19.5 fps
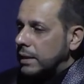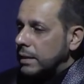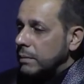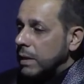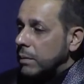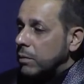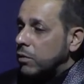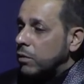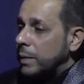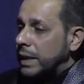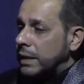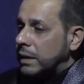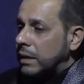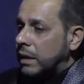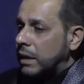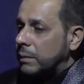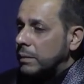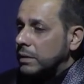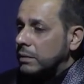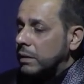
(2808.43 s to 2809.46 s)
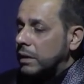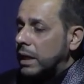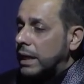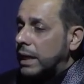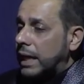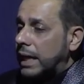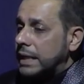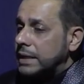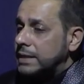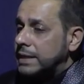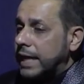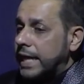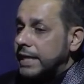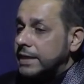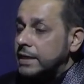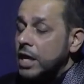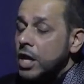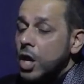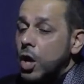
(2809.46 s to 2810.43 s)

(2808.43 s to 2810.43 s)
Imam Khomeini rahmatullahi alayhi says,